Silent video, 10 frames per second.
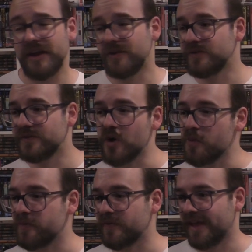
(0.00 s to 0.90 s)
I could have
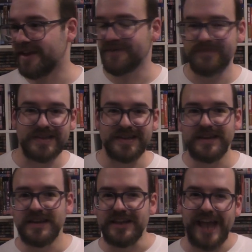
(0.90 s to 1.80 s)
gone with, like,
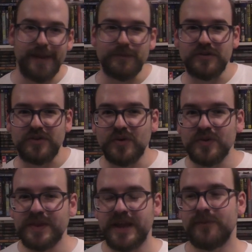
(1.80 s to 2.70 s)

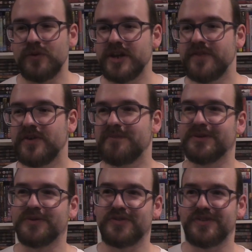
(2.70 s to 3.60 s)
Amazon and whatever, but
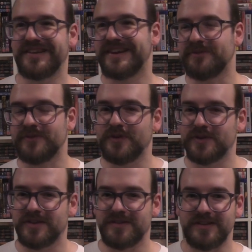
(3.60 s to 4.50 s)
also, like, I'd prefer
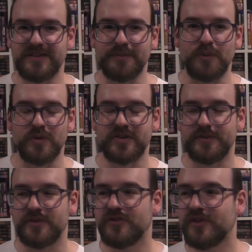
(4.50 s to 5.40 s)
to support
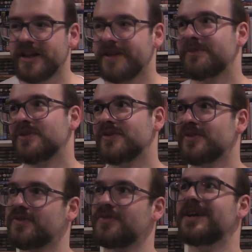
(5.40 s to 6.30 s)
some Australian, but
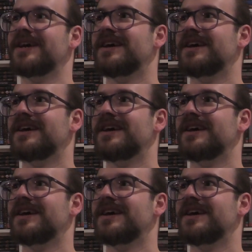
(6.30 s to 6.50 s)
also,